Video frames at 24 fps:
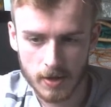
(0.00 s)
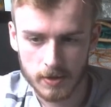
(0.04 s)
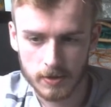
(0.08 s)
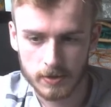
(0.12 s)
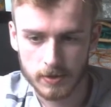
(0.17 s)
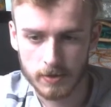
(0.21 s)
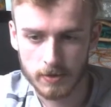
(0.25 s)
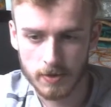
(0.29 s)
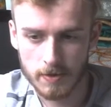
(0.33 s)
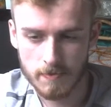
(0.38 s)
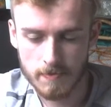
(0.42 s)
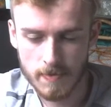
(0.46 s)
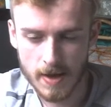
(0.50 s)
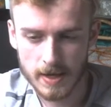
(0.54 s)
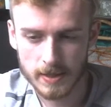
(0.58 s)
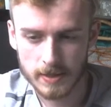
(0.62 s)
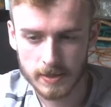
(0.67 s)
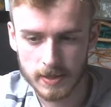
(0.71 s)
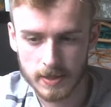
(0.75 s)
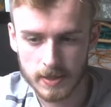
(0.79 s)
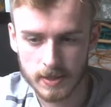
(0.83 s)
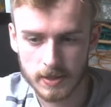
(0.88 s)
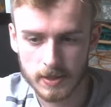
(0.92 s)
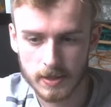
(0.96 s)
So the
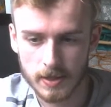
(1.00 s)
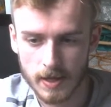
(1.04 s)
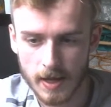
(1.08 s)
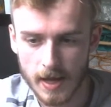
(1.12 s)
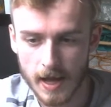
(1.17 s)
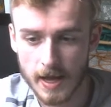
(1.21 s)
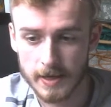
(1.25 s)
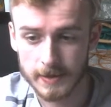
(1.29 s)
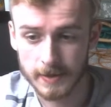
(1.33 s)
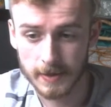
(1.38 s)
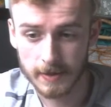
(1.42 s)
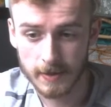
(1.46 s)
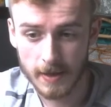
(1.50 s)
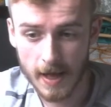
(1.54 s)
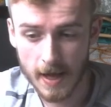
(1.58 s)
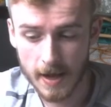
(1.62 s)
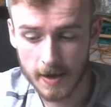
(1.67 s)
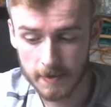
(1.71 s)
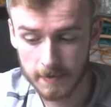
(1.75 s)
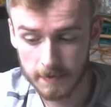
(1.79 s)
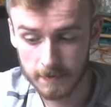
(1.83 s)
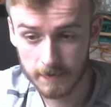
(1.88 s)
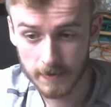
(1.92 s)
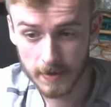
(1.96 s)
message has a lot
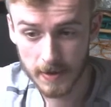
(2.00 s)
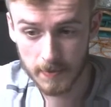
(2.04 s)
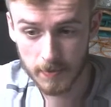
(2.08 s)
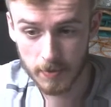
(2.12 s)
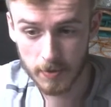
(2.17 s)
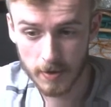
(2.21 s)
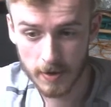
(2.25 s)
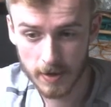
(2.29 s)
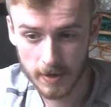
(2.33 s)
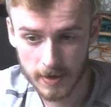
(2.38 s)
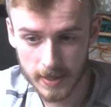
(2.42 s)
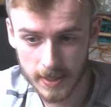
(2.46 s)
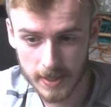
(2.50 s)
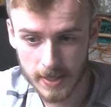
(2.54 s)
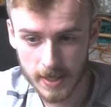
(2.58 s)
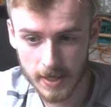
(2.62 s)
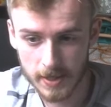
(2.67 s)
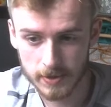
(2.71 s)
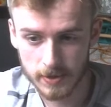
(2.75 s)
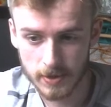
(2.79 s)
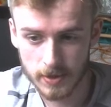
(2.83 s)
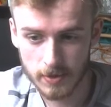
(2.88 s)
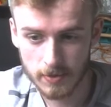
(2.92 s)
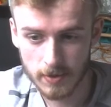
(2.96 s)
of important
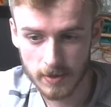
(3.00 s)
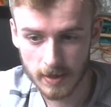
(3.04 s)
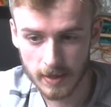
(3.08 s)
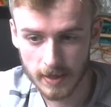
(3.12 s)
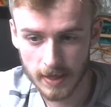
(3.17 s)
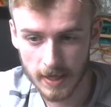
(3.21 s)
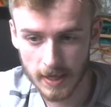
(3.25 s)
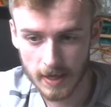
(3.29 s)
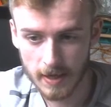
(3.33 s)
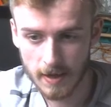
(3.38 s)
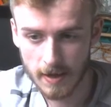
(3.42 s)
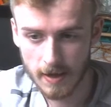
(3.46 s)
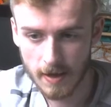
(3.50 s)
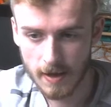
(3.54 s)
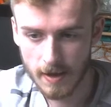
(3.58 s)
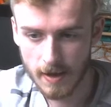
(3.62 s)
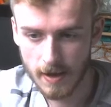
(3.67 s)
details that you can get.